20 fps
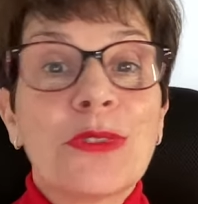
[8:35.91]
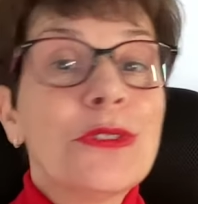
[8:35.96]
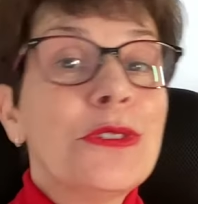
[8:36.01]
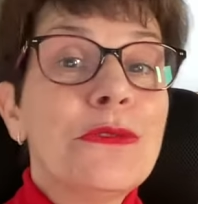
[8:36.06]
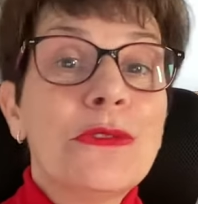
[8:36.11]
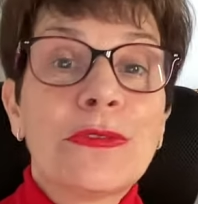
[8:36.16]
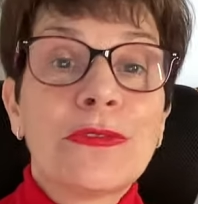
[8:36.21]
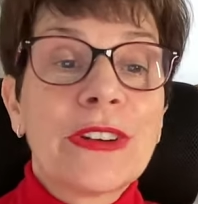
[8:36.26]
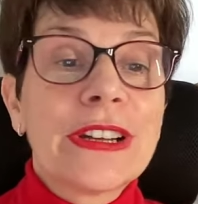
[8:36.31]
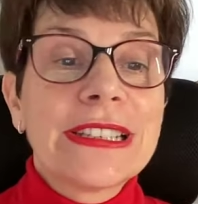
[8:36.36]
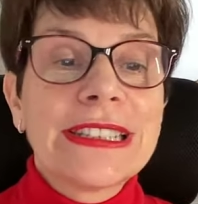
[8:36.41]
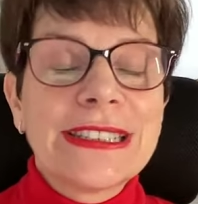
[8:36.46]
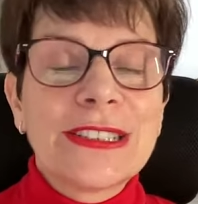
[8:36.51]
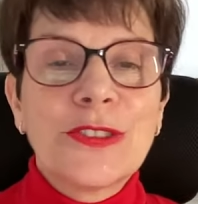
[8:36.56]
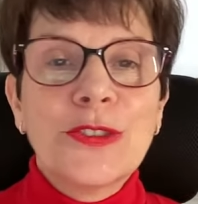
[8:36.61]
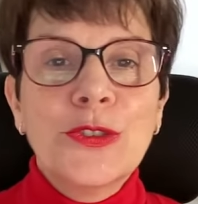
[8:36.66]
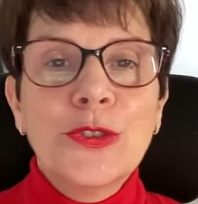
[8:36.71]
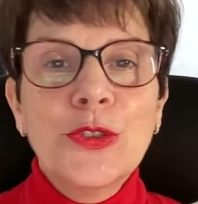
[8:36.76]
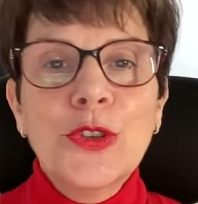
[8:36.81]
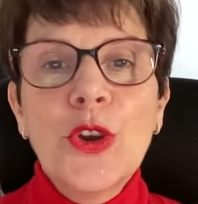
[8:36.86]
You will find it
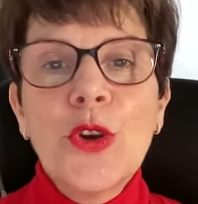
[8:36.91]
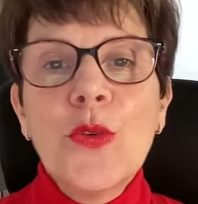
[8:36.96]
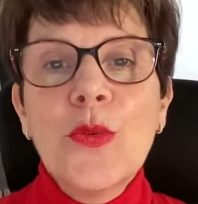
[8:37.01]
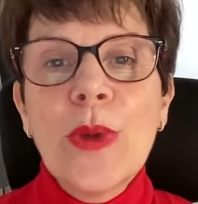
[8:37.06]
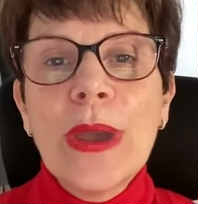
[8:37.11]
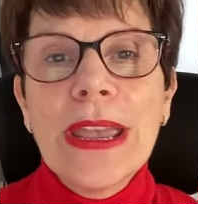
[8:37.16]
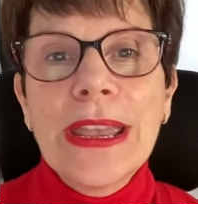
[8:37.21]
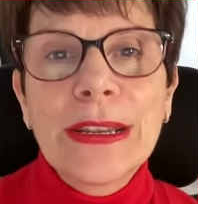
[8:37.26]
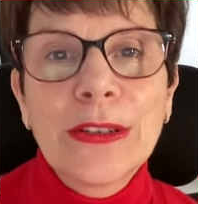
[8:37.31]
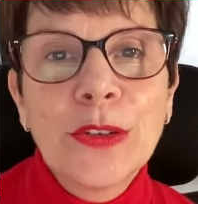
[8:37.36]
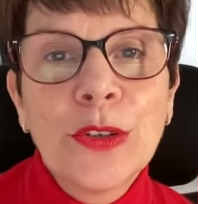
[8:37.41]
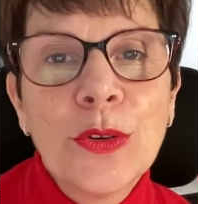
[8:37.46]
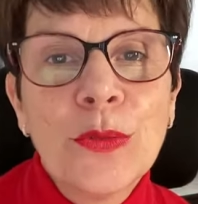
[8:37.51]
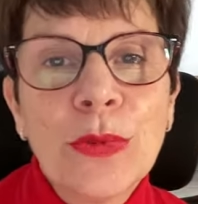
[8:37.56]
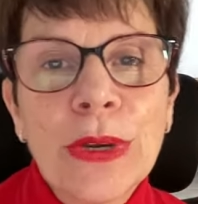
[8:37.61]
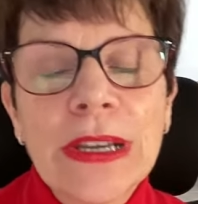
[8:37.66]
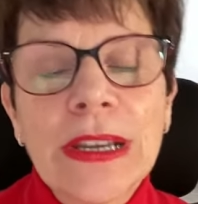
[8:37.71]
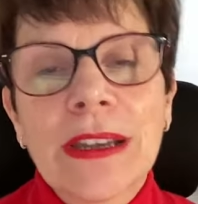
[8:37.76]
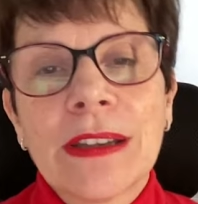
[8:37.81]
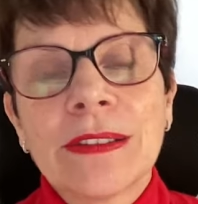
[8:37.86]
nowhere,
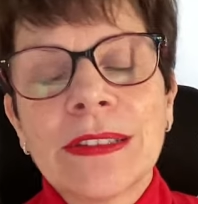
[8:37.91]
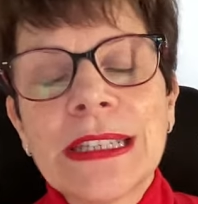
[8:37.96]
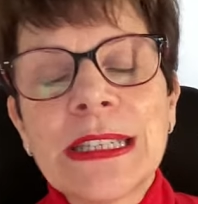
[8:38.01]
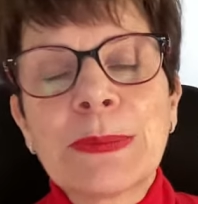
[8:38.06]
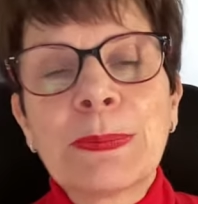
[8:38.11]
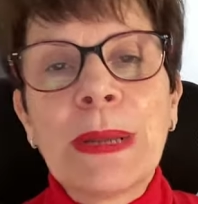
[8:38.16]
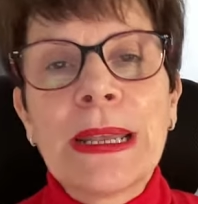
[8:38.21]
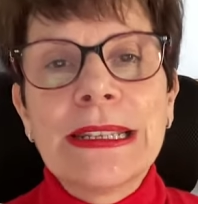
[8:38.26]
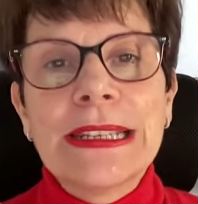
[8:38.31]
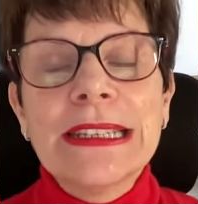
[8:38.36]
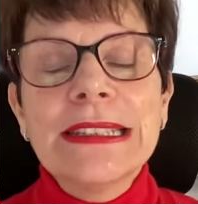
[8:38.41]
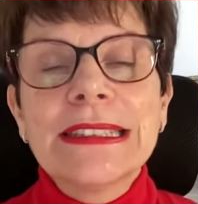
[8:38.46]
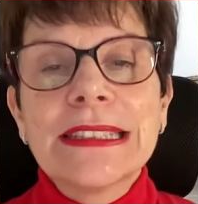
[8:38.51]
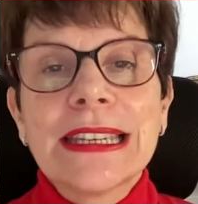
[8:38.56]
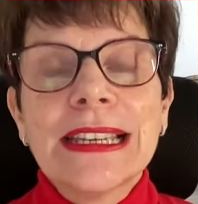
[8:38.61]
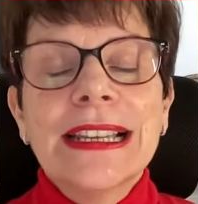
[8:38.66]
nowhere on this planet